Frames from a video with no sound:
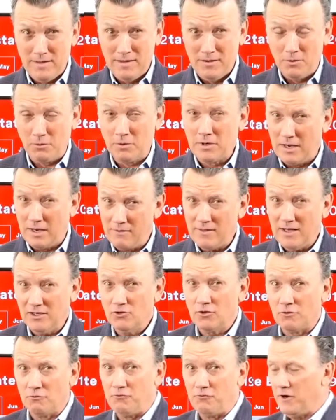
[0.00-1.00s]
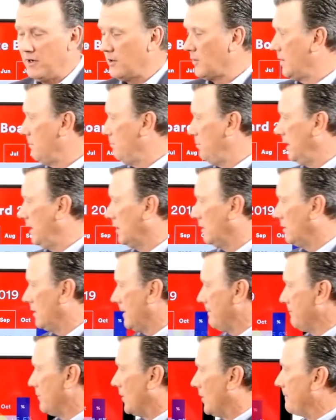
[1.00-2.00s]
Okay, that's a very big
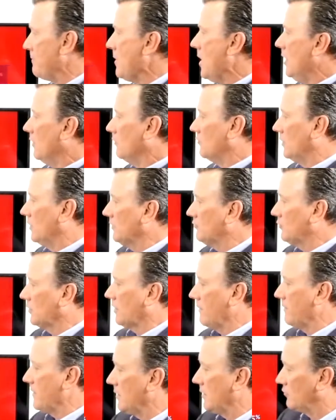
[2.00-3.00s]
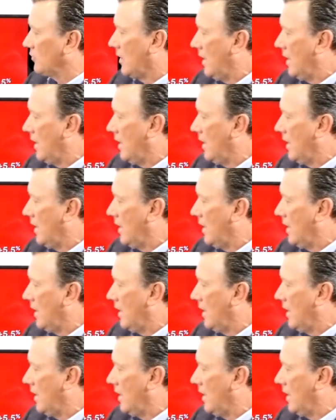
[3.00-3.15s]
number. So let's look at this.